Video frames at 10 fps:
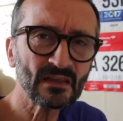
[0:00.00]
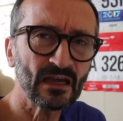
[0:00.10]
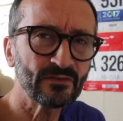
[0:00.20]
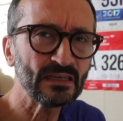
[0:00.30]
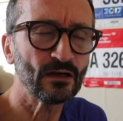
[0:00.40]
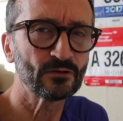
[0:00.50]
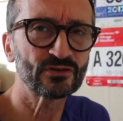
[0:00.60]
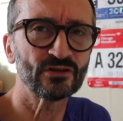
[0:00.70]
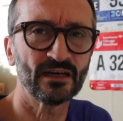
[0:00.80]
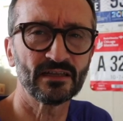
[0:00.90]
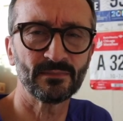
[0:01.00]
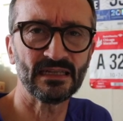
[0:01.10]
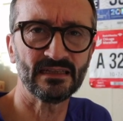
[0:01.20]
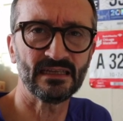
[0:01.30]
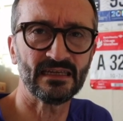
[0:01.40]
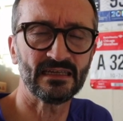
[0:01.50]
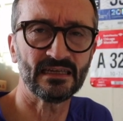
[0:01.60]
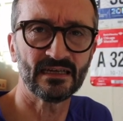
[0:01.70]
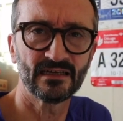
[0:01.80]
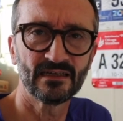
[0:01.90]
I think I'll try them in
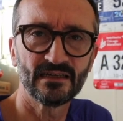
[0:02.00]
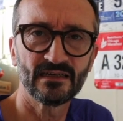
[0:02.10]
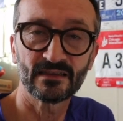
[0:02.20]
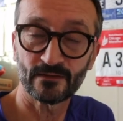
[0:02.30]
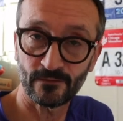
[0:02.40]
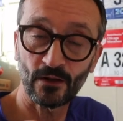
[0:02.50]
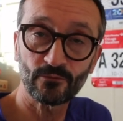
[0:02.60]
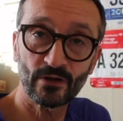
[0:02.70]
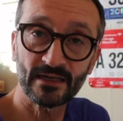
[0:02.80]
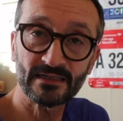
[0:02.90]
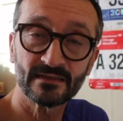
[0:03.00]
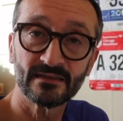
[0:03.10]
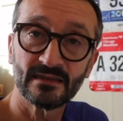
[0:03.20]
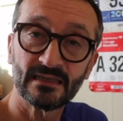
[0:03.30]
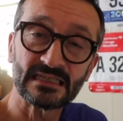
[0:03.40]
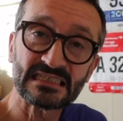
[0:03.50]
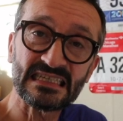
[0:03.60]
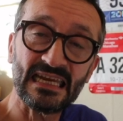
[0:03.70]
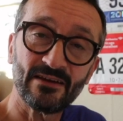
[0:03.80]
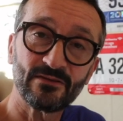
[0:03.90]
the Floatride,
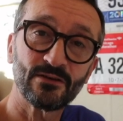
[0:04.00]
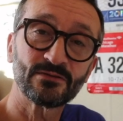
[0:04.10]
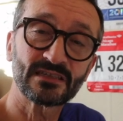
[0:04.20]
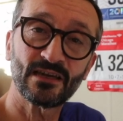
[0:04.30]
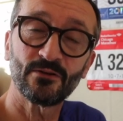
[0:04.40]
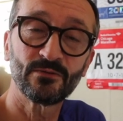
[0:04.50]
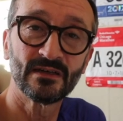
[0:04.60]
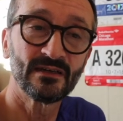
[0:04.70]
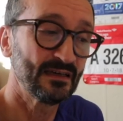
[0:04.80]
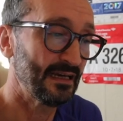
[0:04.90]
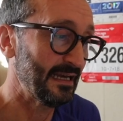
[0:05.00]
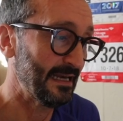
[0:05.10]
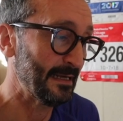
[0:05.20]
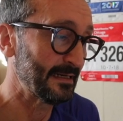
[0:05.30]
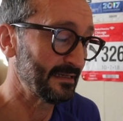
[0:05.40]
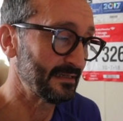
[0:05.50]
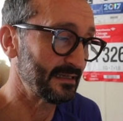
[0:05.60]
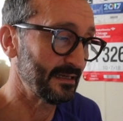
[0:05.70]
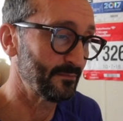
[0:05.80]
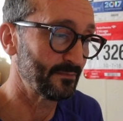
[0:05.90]
see how those go, and
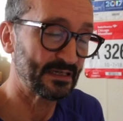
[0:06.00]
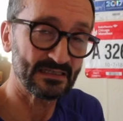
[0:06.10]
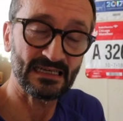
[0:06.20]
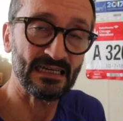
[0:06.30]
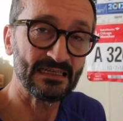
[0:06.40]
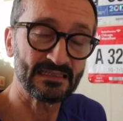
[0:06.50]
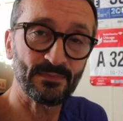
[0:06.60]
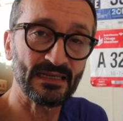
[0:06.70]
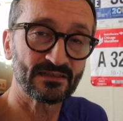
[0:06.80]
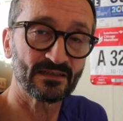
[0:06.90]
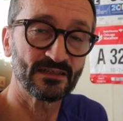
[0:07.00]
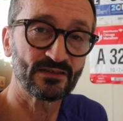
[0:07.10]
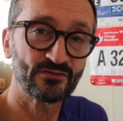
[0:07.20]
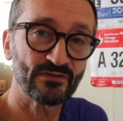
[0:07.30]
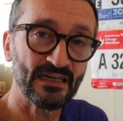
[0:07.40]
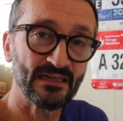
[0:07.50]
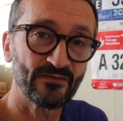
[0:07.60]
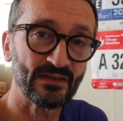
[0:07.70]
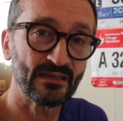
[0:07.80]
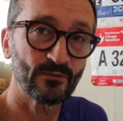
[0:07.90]
because again it depends on the terrain. I
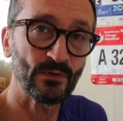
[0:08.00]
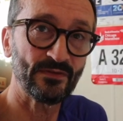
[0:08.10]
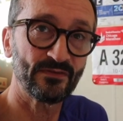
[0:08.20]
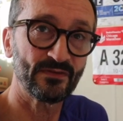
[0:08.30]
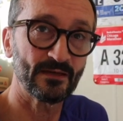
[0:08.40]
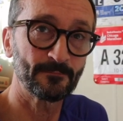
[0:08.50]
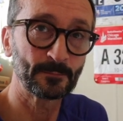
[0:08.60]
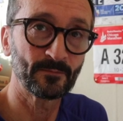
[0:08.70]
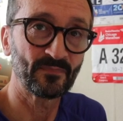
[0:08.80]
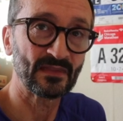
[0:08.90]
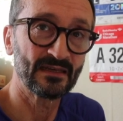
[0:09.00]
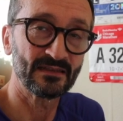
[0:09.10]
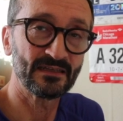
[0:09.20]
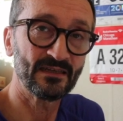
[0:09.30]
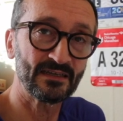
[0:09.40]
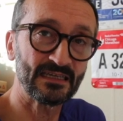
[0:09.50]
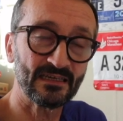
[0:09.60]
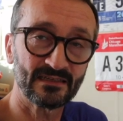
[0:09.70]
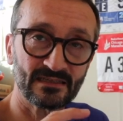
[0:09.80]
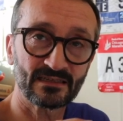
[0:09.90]
think with the Nike,
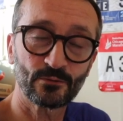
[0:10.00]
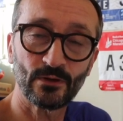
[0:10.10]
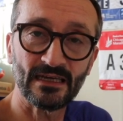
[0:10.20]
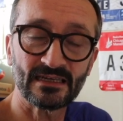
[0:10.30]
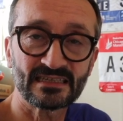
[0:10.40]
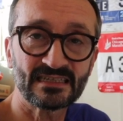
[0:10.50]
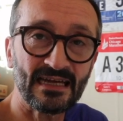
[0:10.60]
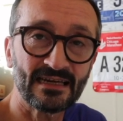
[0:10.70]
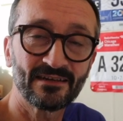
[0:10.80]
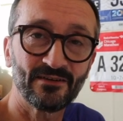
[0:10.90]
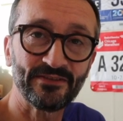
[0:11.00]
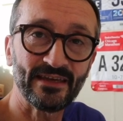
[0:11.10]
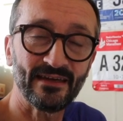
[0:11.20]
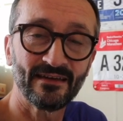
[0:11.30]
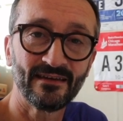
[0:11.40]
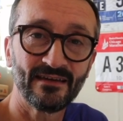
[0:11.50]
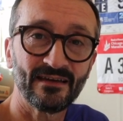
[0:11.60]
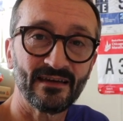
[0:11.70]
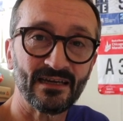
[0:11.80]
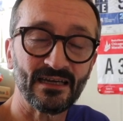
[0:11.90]
because there's quite a stack on there,
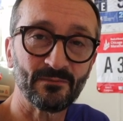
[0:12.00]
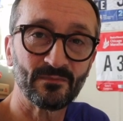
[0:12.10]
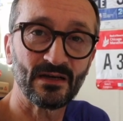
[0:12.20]
I